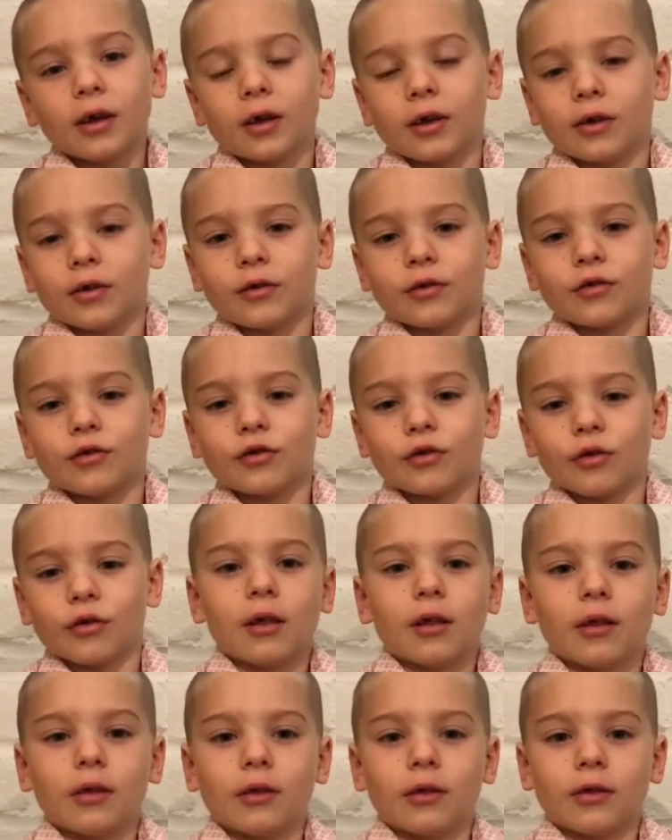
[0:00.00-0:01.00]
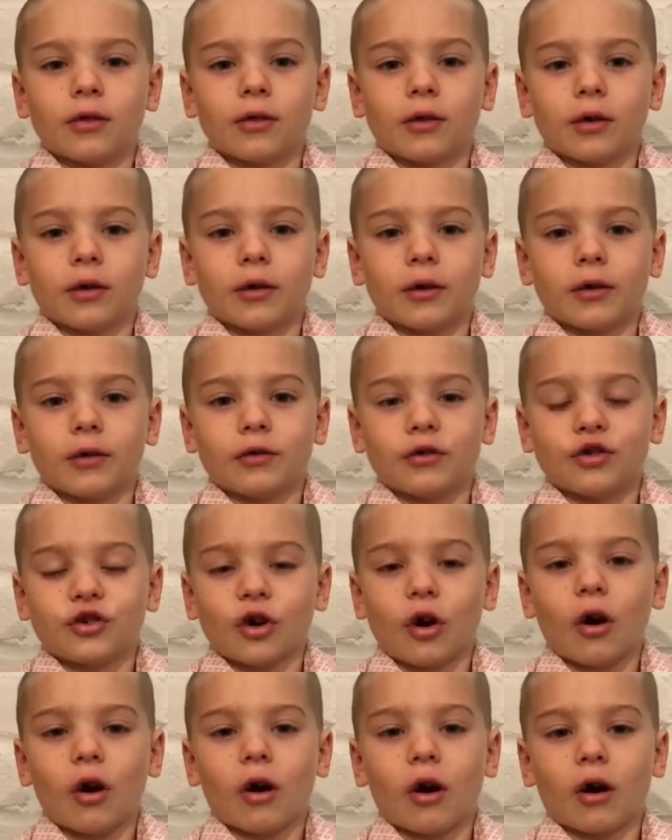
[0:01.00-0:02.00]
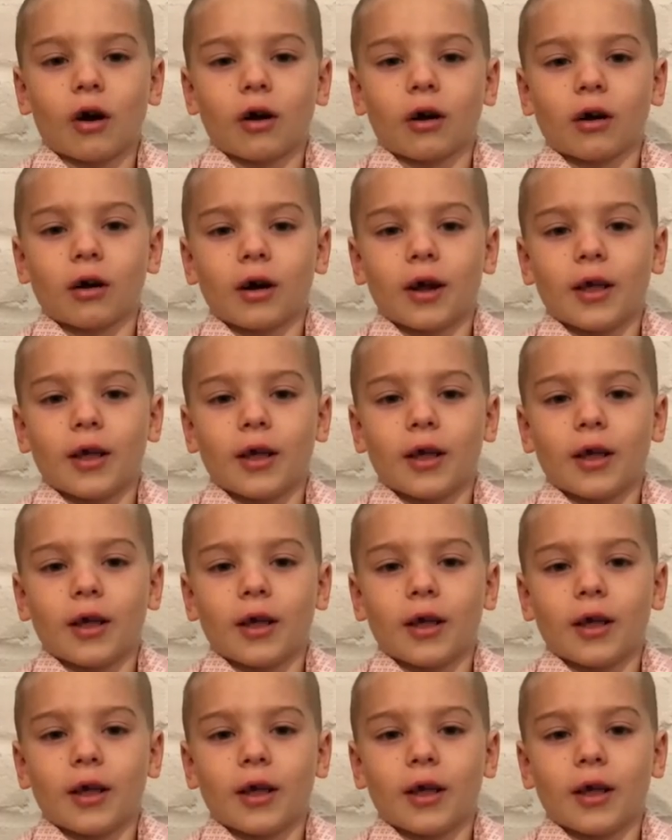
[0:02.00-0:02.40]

into the jar